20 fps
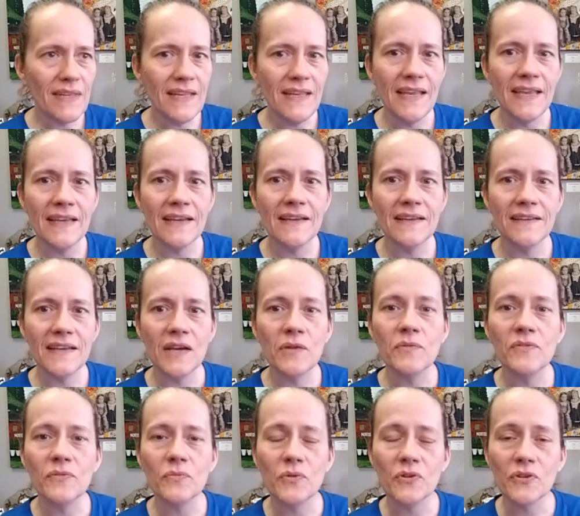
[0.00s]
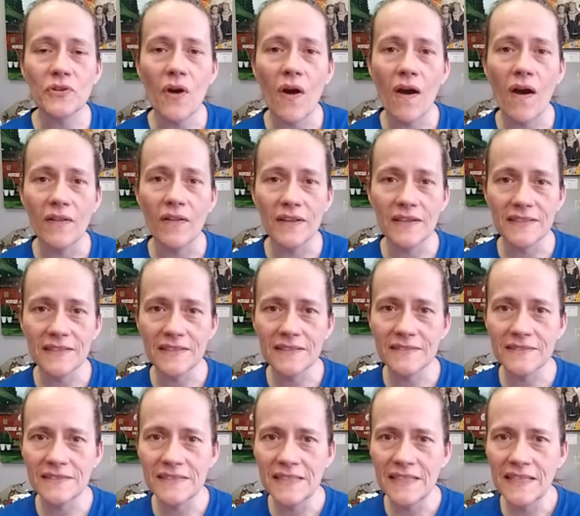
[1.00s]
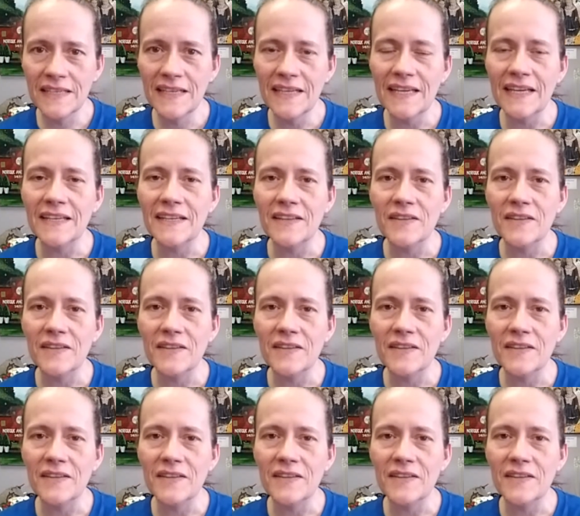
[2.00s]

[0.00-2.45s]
And I was a workaholic. And